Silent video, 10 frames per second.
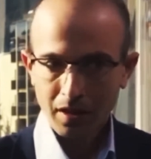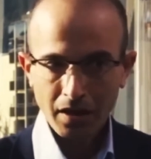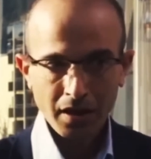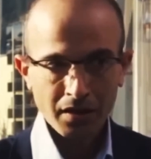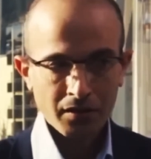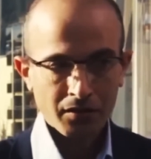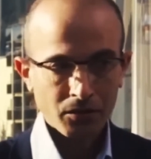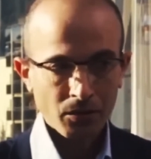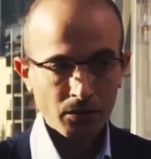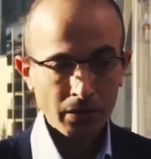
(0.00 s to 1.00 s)

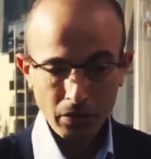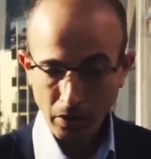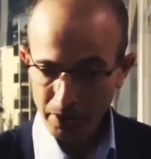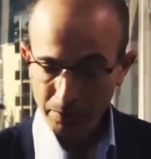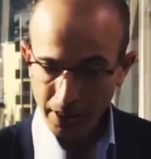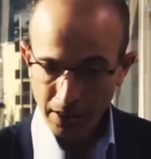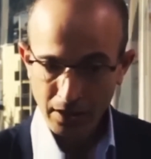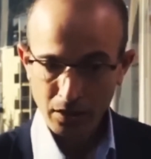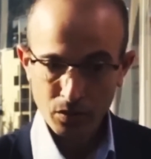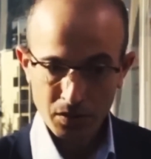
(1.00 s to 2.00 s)
And we are already
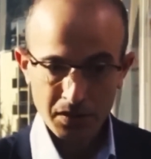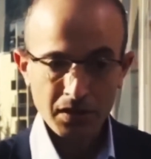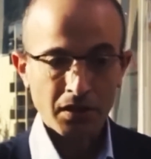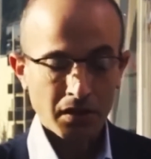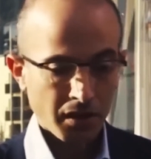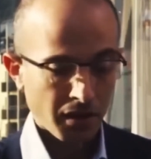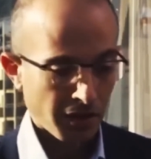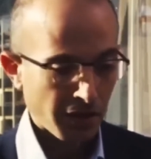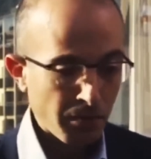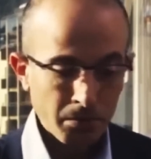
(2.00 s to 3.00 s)
beginning to see the